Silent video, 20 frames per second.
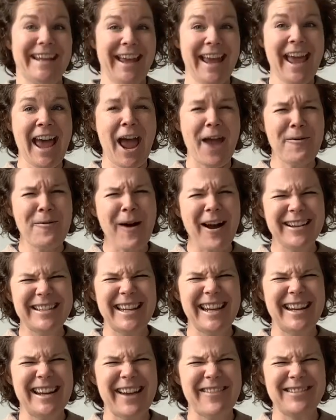I walked
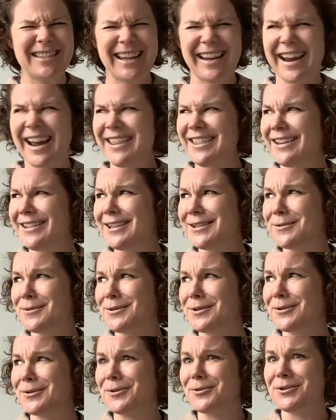in and I was like, I thought this was
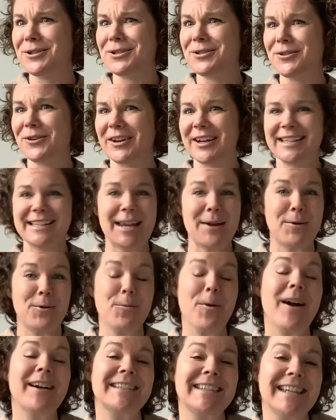a grocery store because I
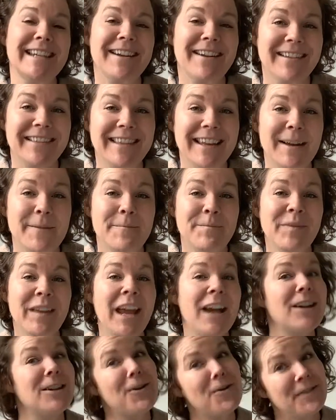walked in on the
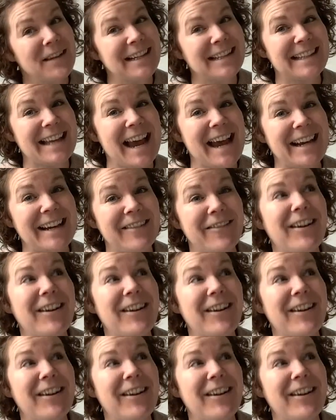clothing side.